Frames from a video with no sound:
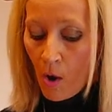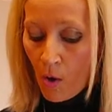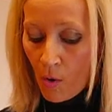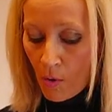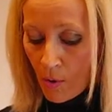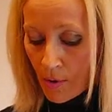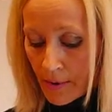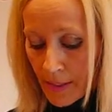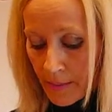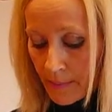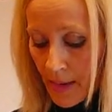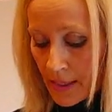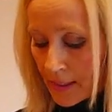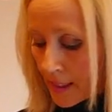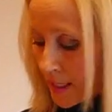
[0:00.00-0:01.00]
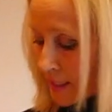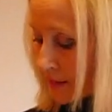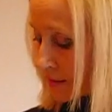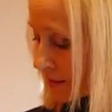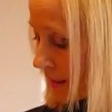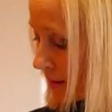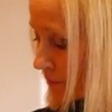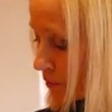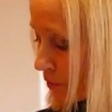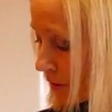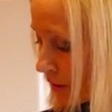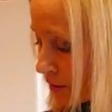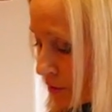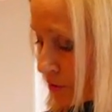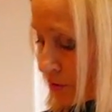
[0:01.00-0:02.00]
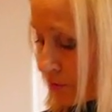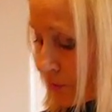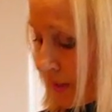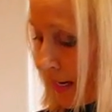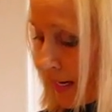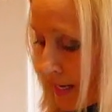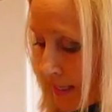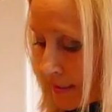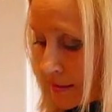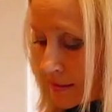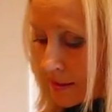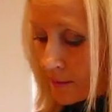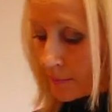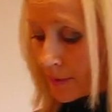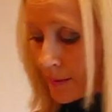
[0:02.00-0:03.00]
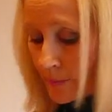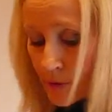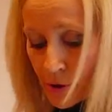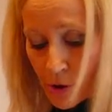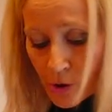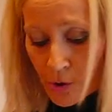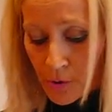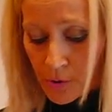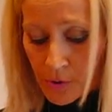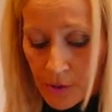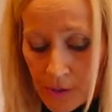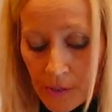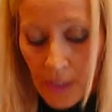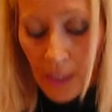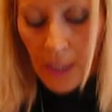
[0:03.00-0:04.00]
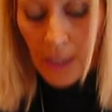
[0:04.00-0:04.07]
or in my case I'm going to add some lemon juice